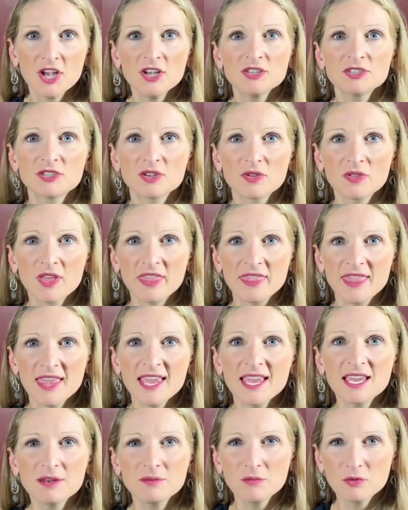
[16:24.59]
so that they
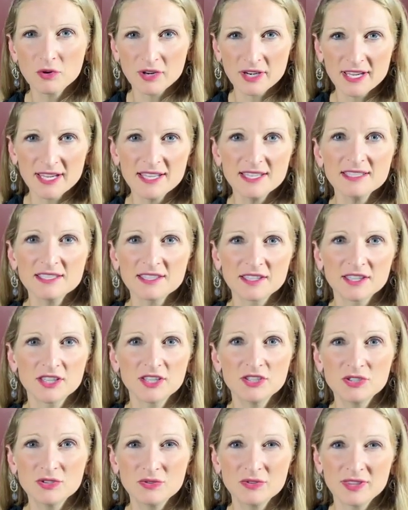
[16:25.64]
can more easily
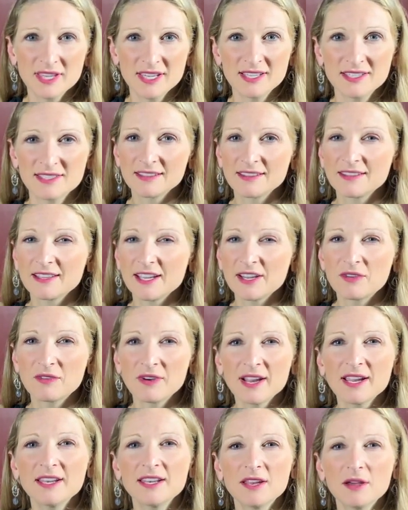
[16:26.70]
do things like
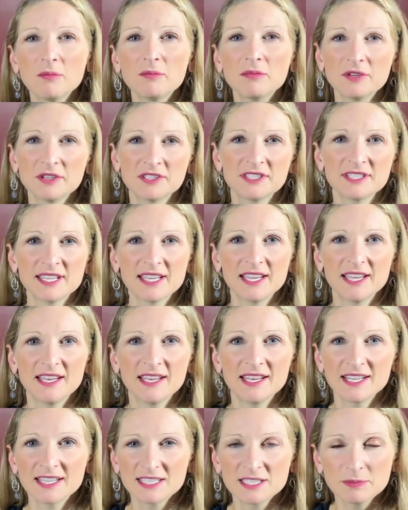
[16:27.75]
write numbers in
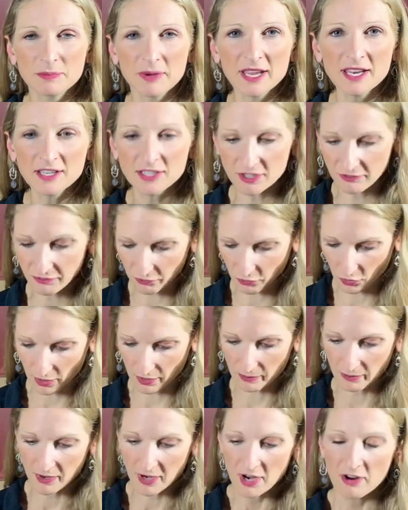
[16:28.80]
expanded
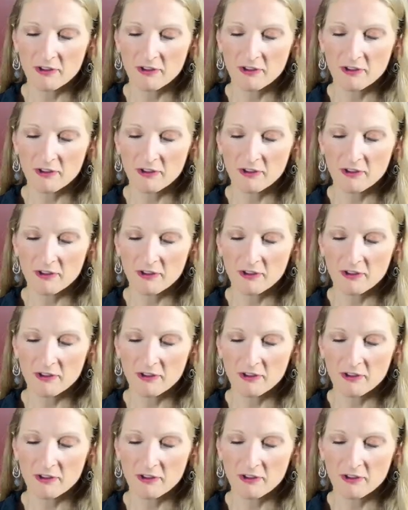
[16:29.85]
form.